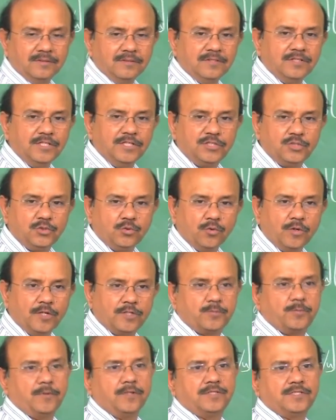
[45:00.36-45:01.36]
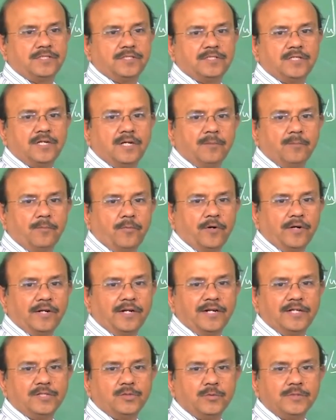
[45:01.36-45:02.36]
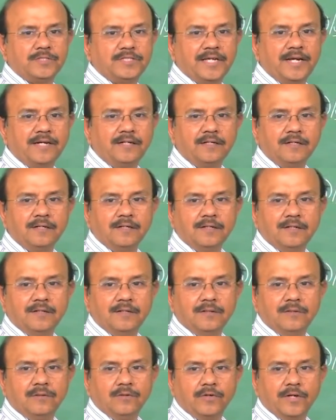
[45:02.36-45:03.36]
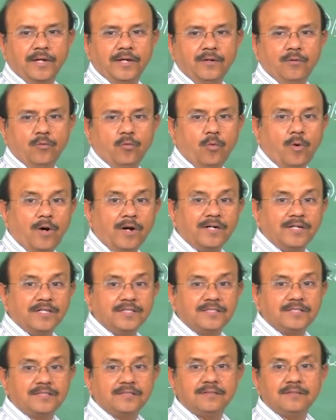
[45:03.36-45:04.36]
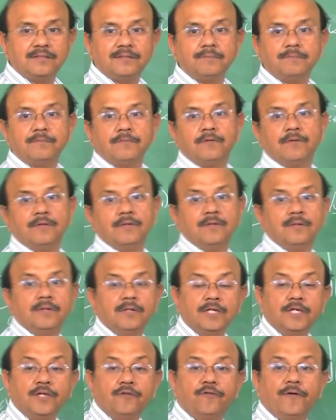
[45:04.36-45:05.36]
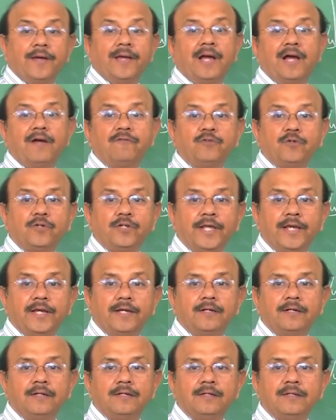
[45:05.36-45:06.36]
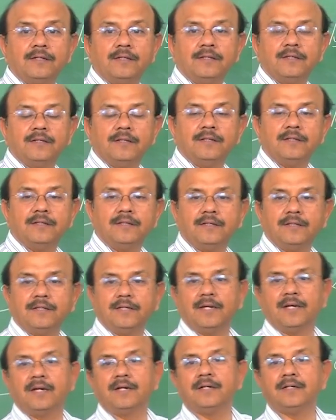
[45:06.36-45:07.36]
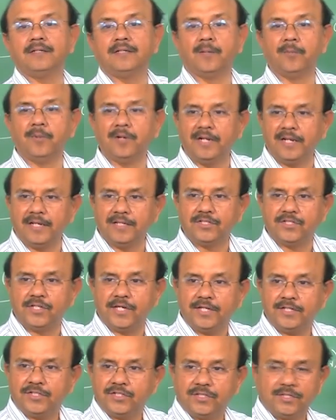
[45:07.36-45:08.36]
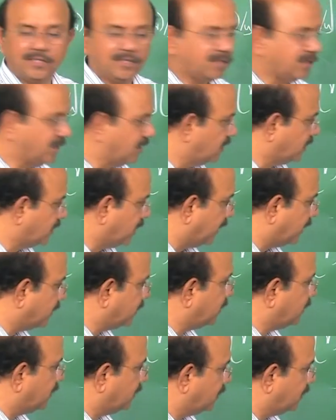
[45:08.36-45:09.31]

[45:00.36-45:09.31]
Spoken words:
these two responses are important, as we said. Okay, what is, if I have to take a double lane change, then